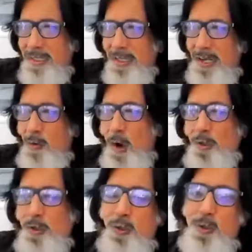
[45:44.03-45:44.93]

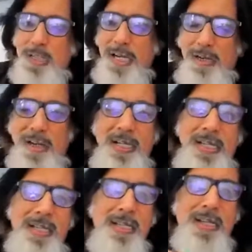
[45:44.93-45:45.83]
walkthroughs and
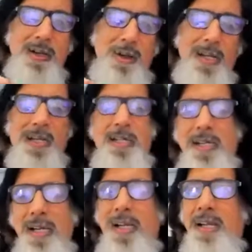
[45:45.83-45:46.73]
renders and all,
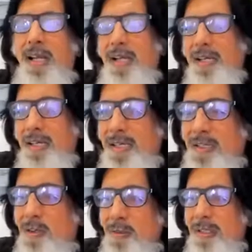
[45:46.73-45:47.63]
and
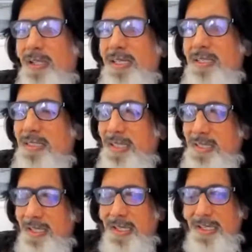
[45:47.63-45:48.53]
that's
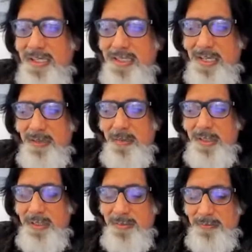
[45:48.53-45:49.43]
a great excitement.